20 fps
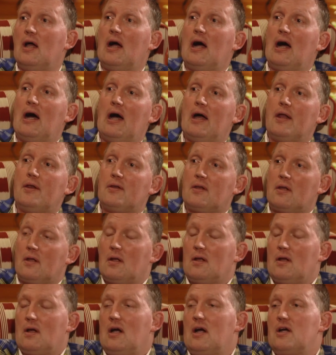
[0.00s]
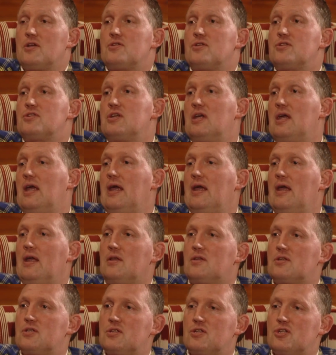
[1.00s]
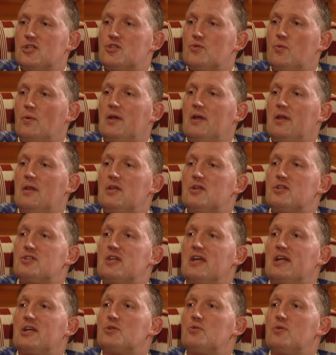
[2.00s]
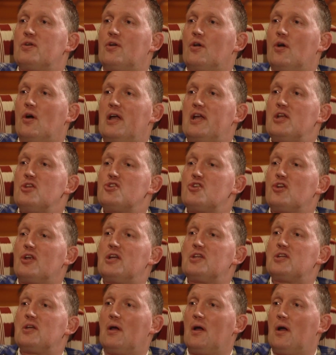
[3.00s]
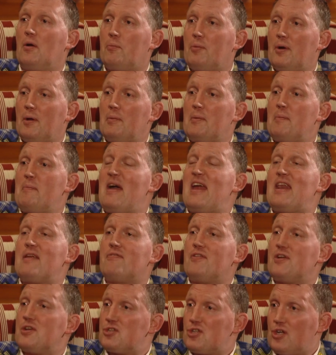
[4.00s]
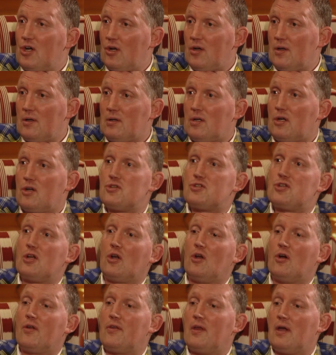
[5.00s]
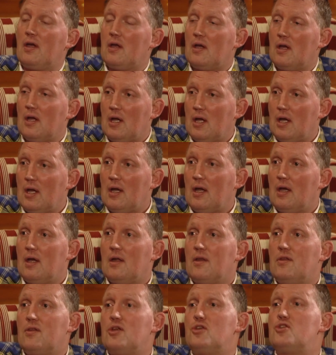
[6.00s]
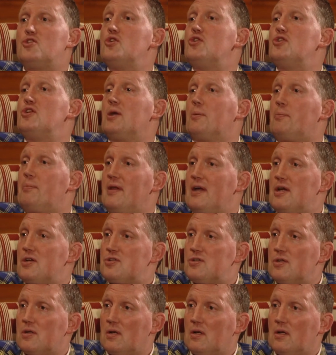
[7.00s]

And as I say, it's just one of these things where you've got injuries that will probably benefit Scotland, because a lot of the junior players,